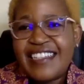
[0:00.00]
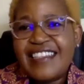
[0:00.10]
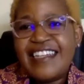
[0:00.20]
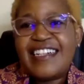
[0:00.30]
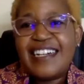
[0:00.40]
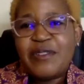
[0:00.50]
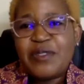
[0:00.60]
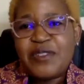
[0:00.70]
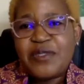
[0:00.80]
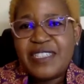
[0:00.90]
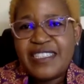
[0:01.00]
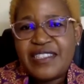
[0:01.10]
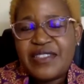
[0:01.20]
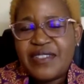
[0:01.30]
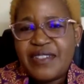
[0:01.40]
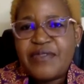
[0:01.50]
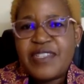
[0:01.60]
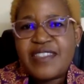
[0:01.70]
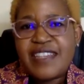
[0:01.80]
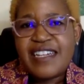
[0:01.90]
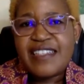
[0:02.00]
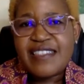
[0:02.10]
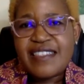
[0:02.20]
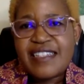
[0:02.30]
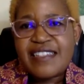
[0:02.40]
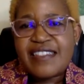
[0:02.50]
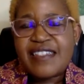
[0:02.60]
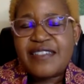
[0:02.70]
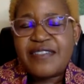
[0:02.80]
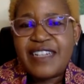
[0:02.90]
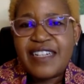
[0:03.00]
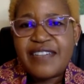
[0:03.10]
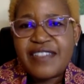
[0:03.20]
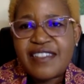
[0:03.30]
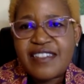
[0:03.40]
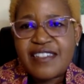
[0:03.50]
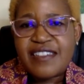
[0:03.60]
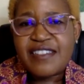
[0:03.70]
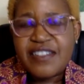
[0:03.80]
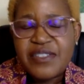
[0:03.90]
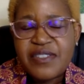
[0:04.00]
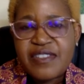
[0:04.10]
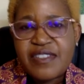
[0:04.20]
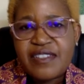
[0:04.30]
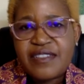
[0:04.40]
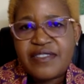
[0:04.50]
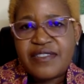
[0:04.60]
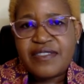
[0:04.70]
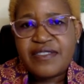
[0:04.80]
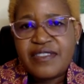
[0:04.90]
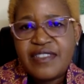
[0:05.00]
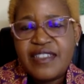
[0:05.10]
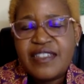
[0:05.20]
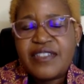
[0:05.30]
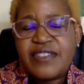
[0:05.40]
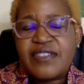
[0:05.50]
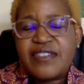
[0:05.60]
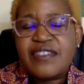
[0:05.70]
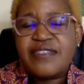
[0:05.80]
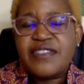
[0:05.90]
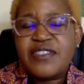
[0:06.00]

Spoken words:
thing that I also wanted to emphasize is that self-love is trusting yourself. Because if you